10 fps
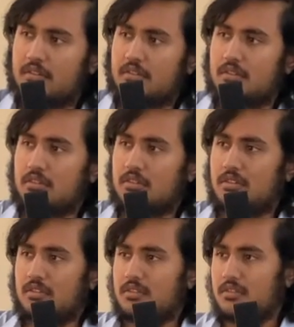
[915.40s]

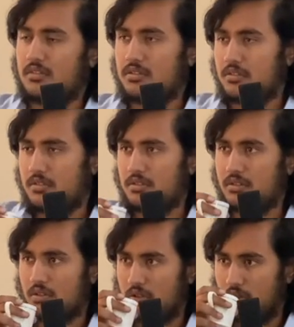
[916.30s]

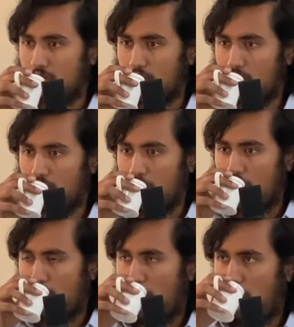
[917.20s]

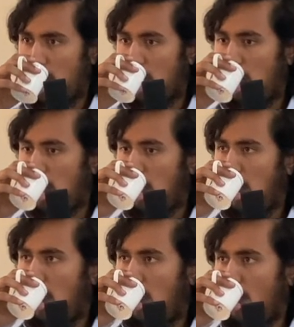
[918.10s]

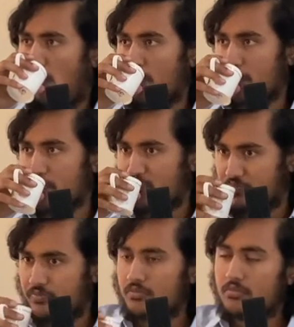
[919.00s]

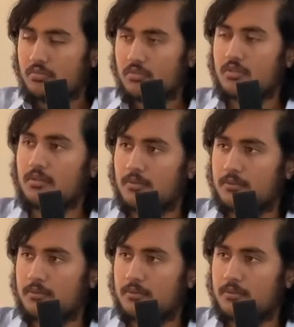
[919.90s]
[no speech]